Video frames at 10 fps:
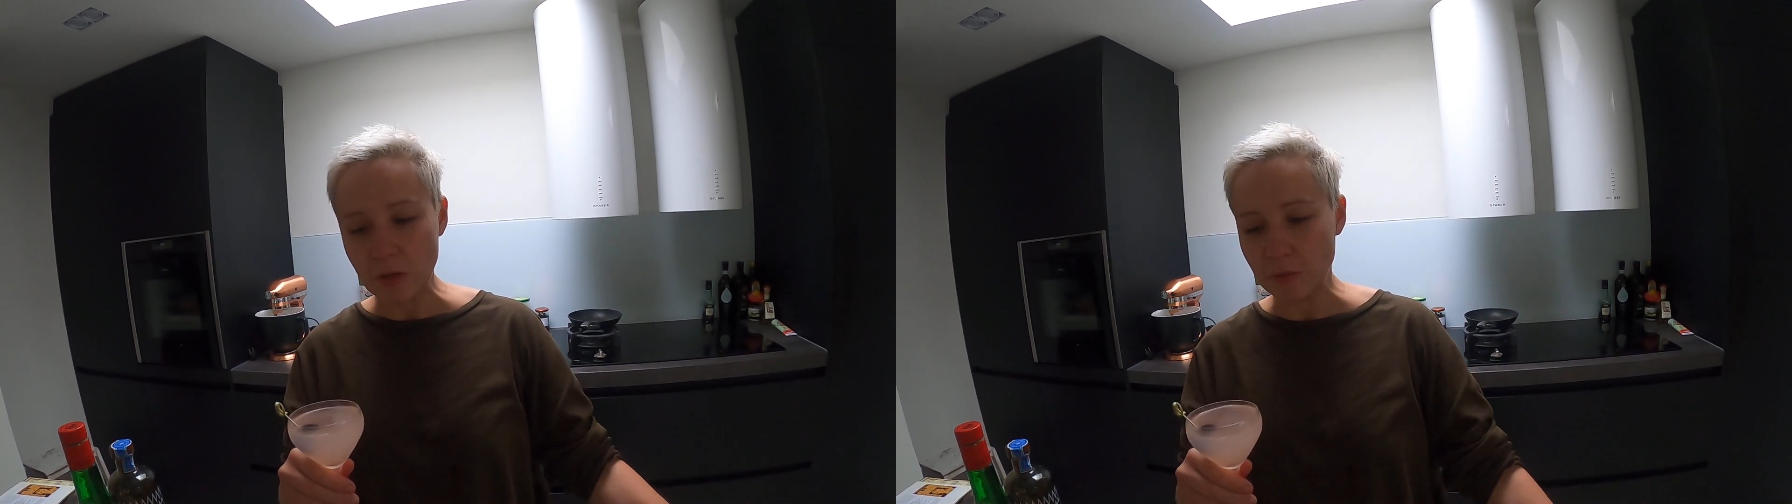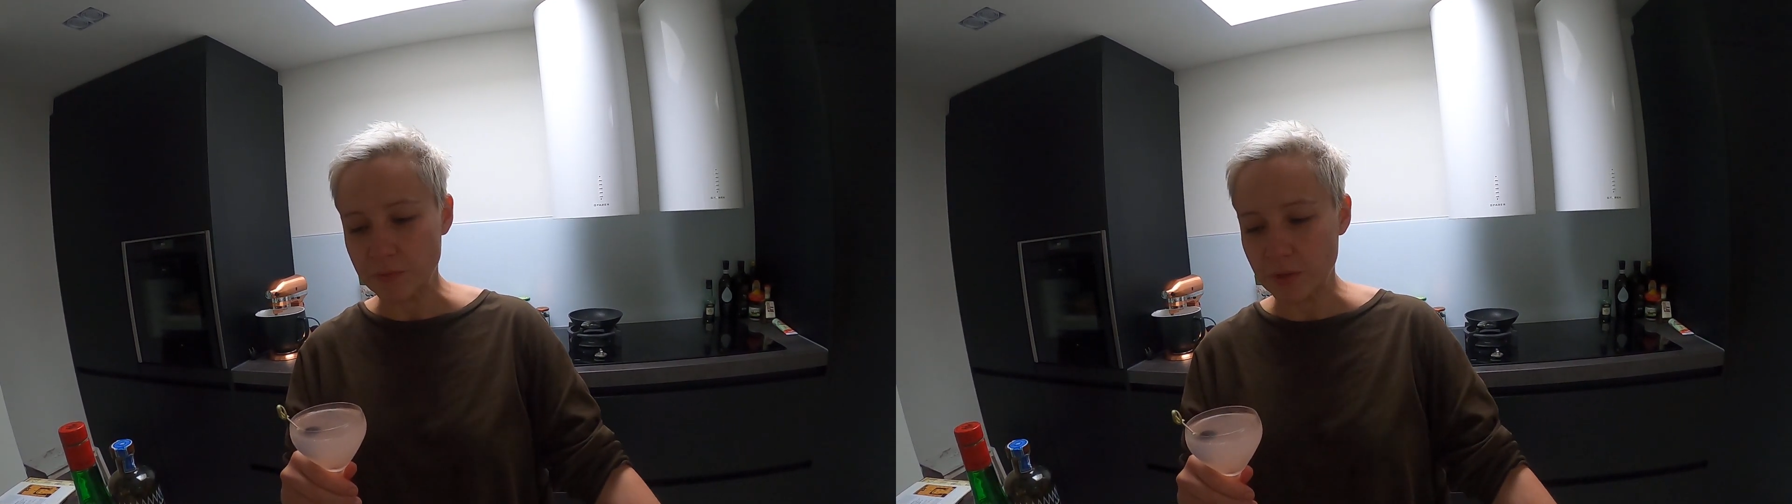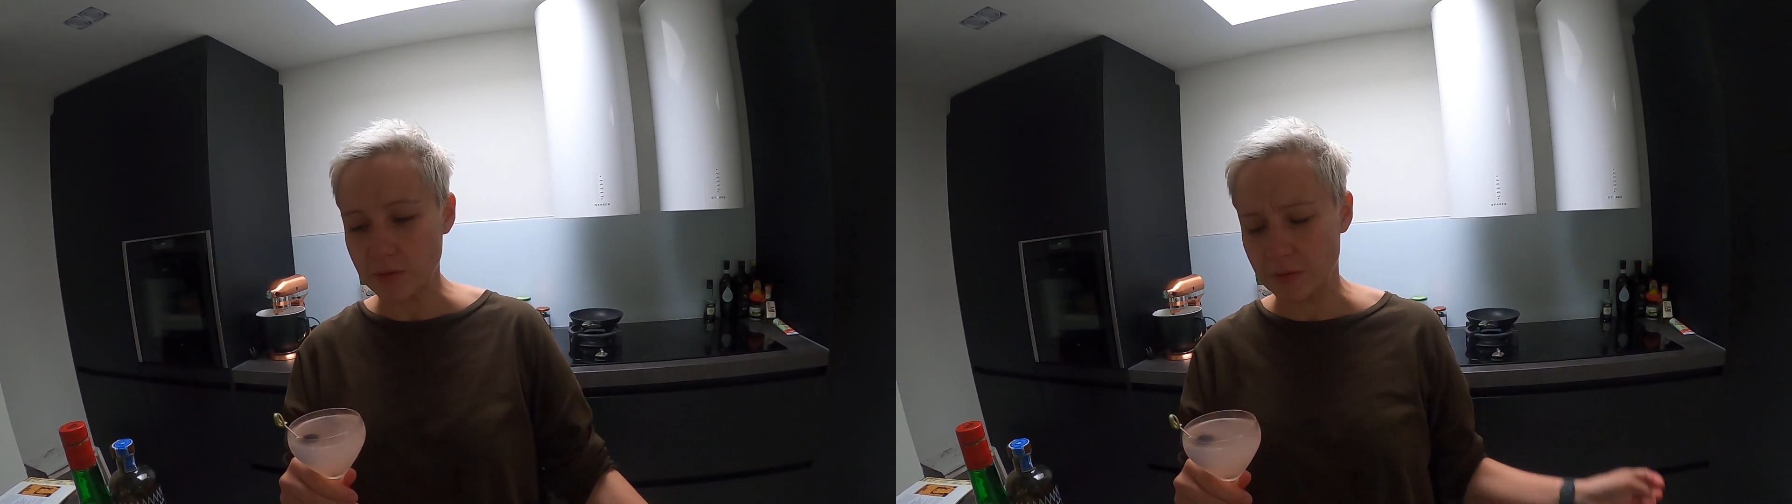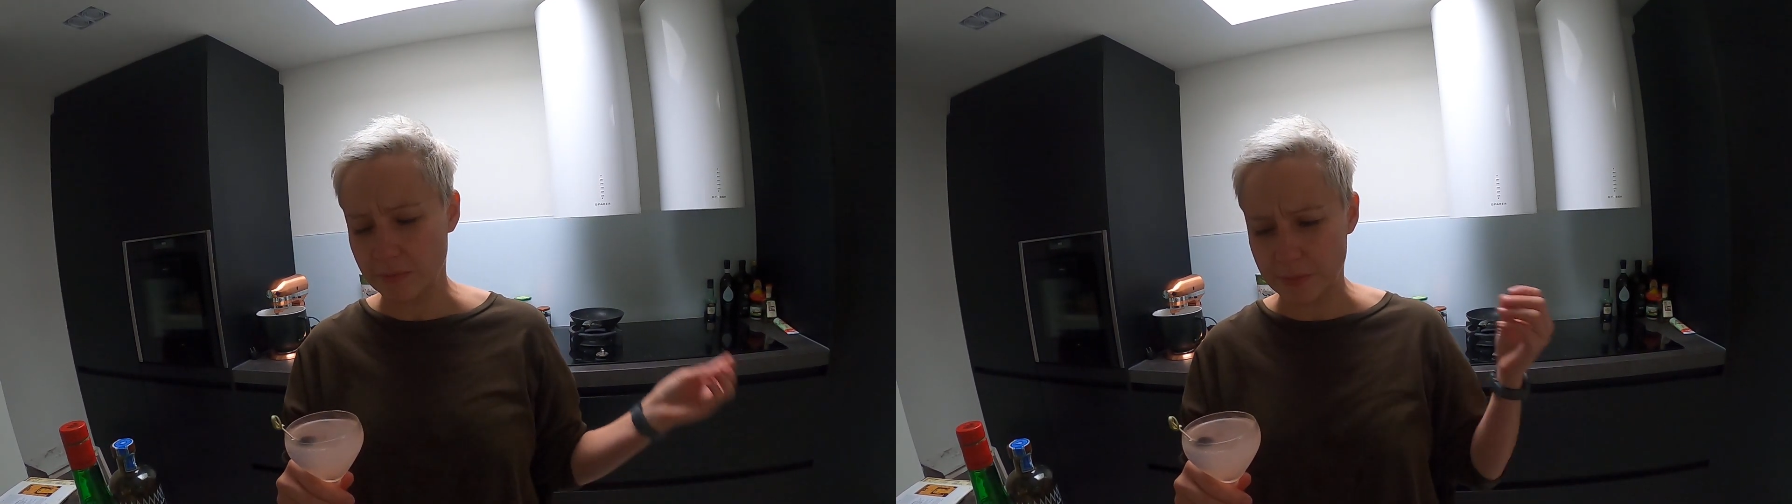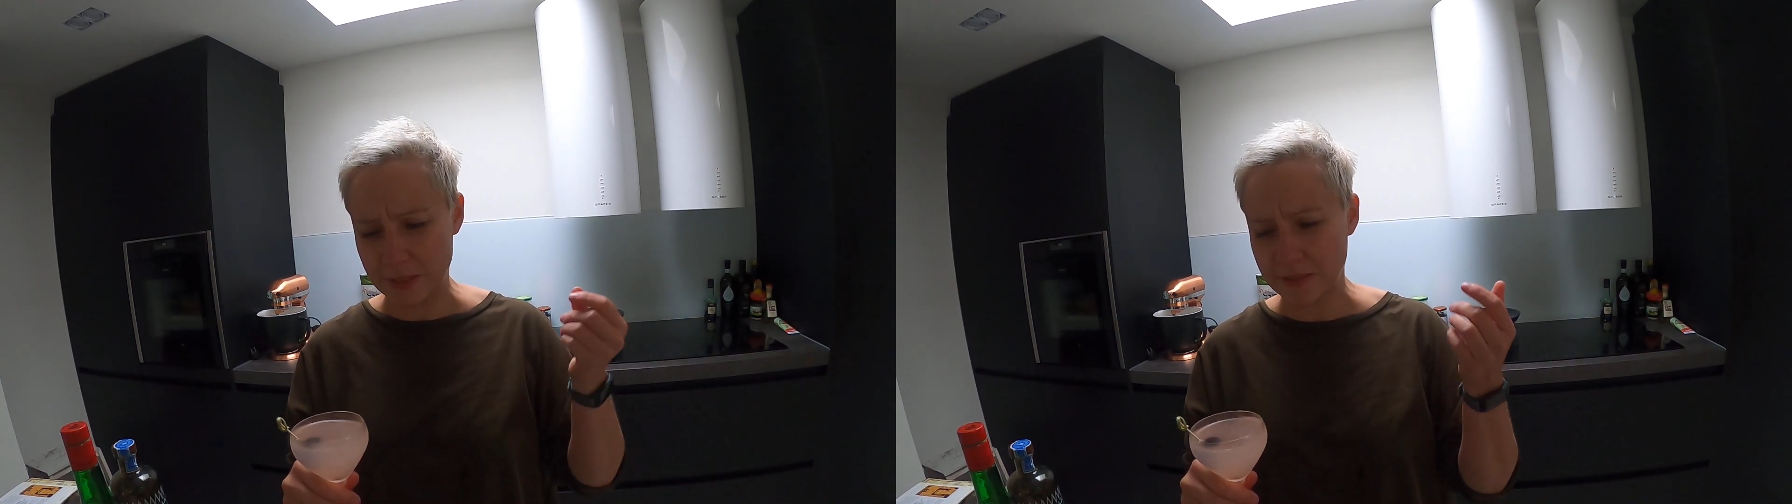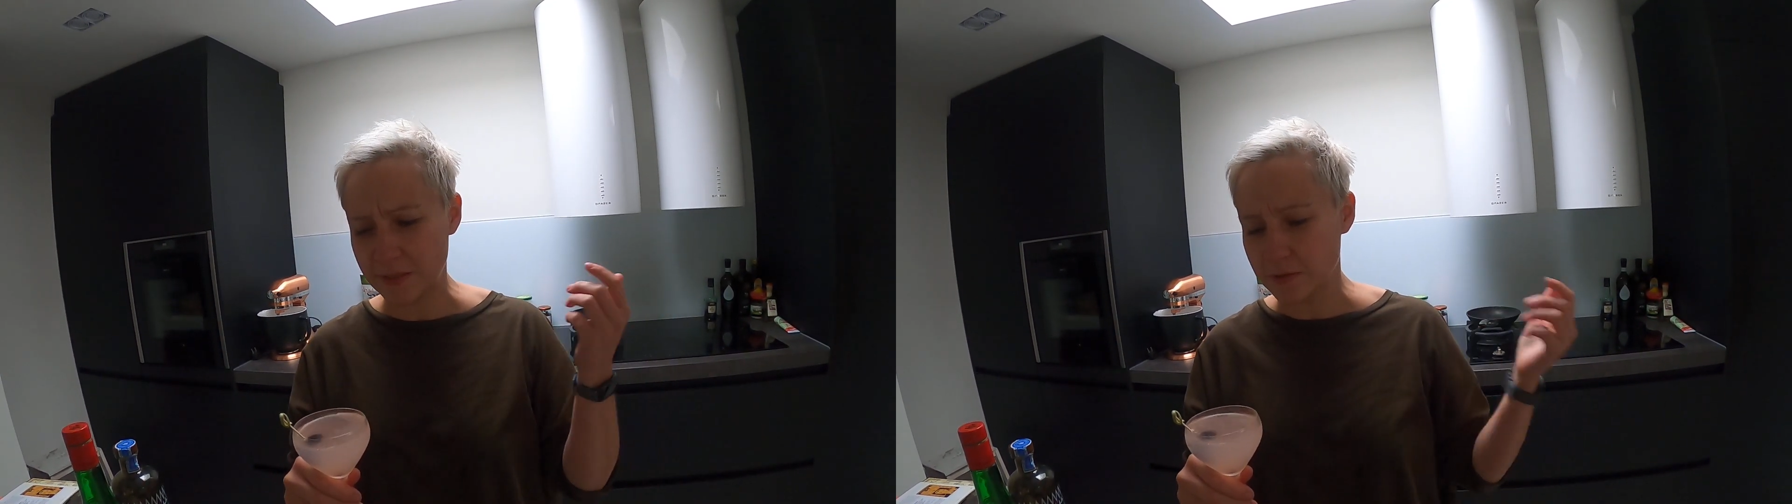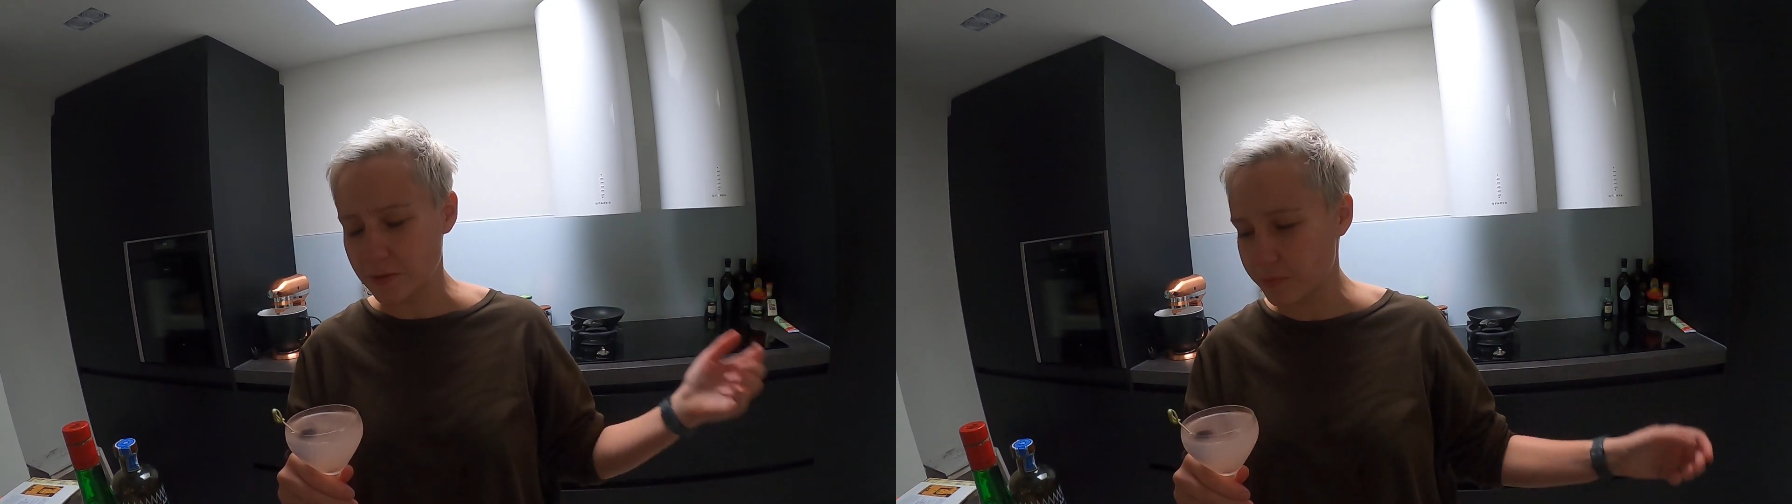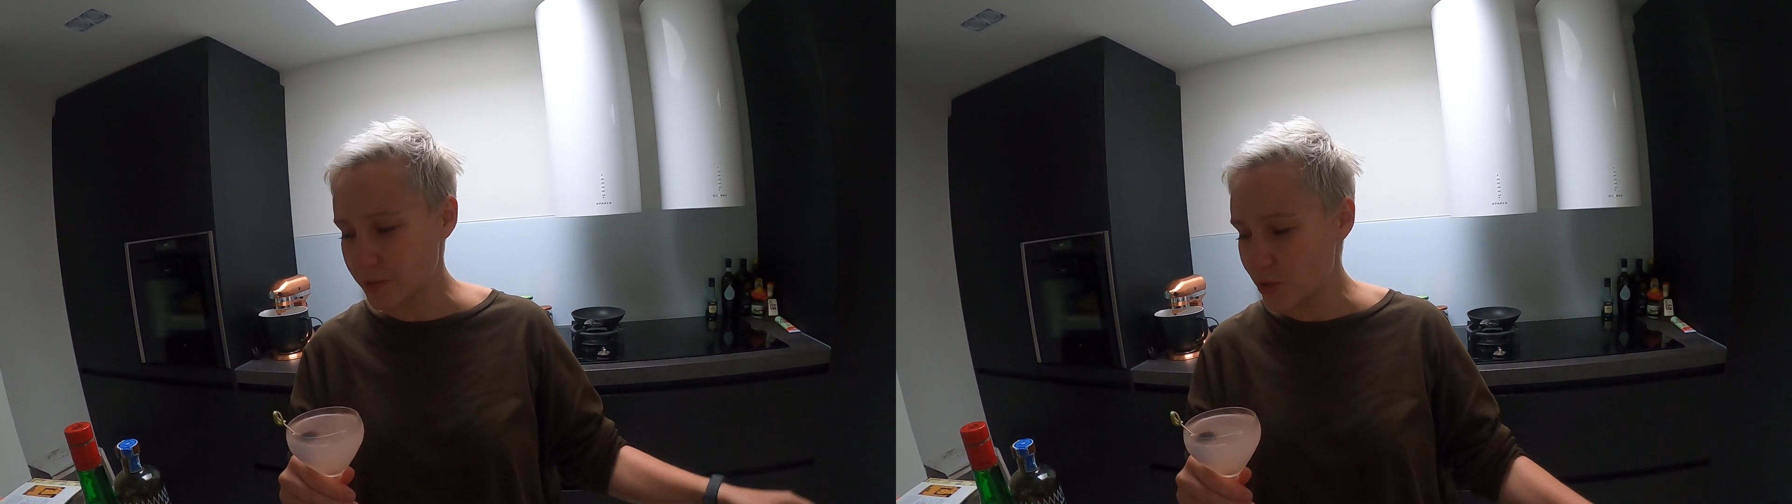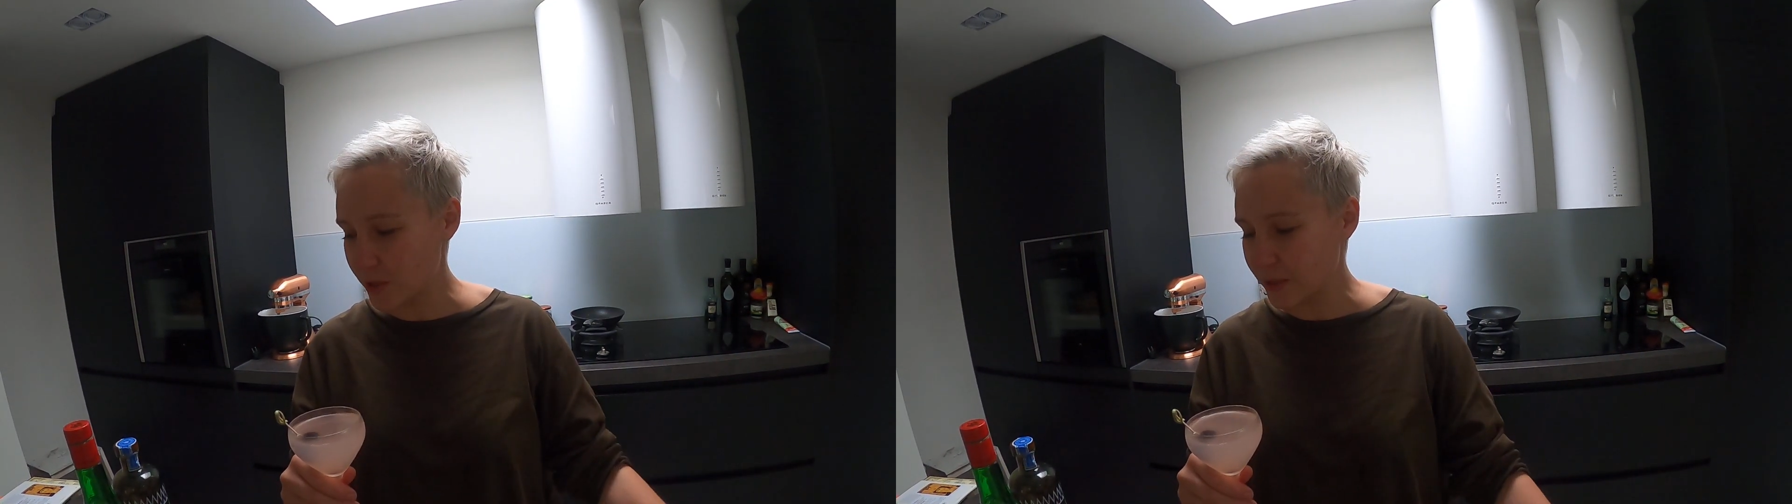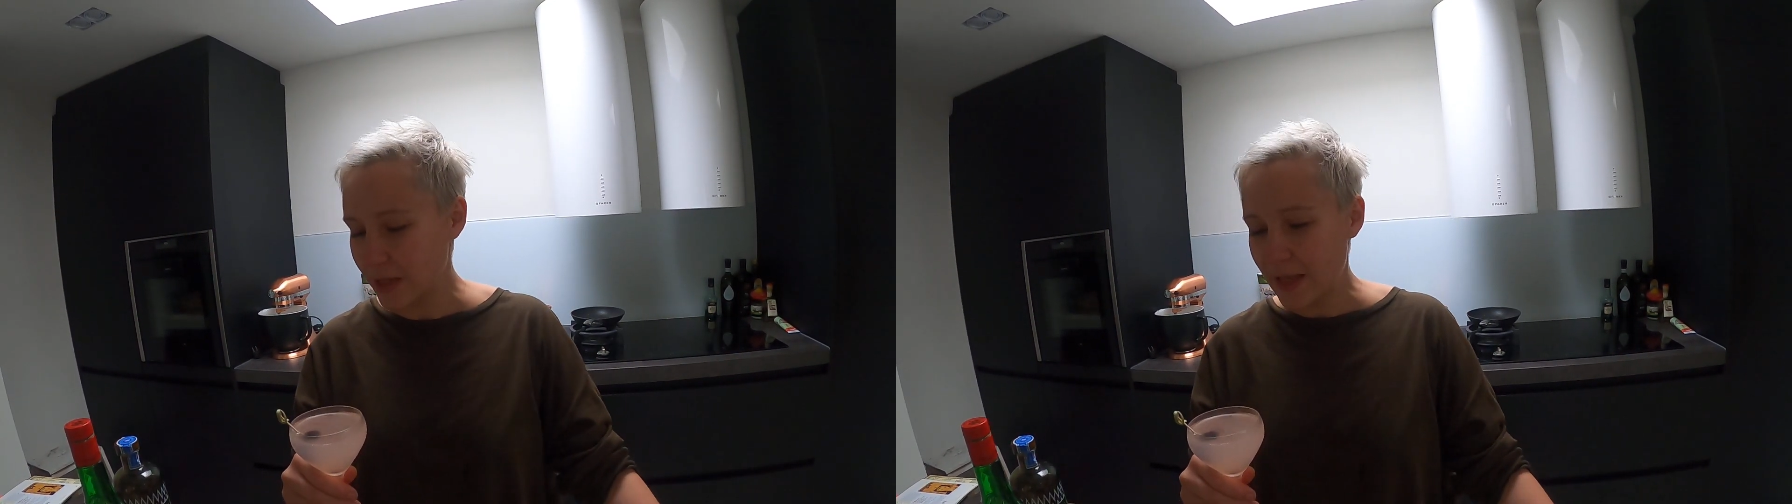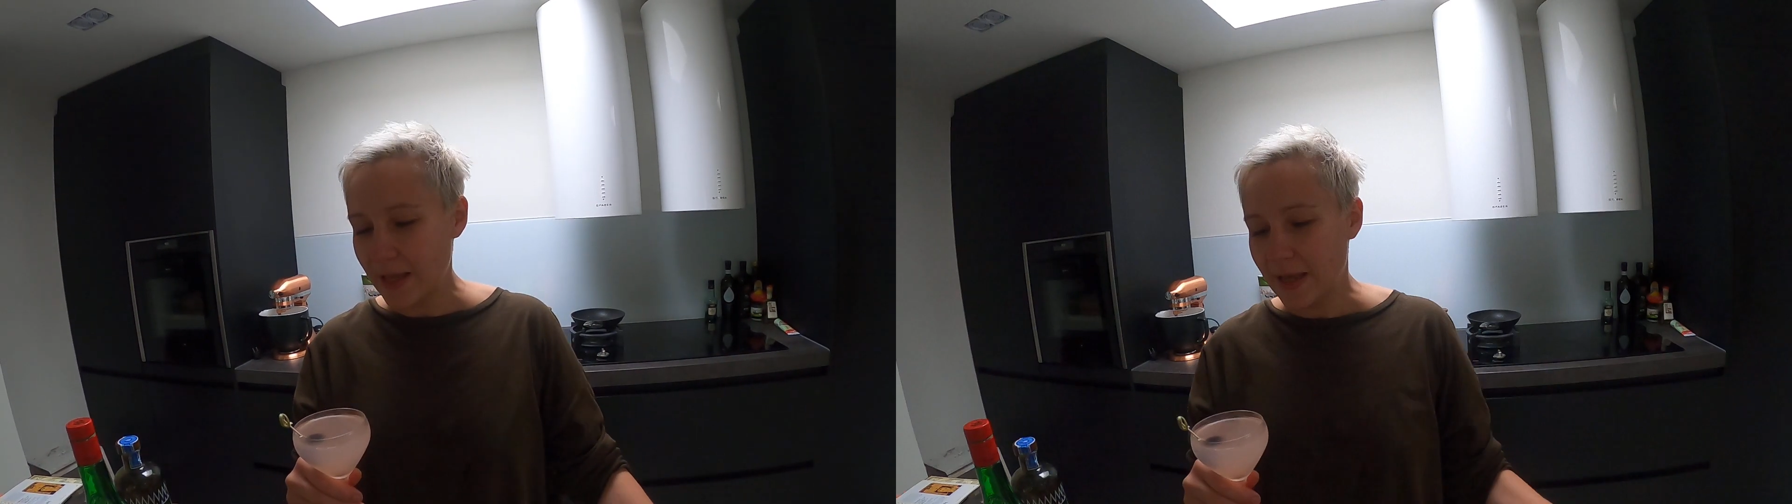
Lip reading: botanicals of the gin,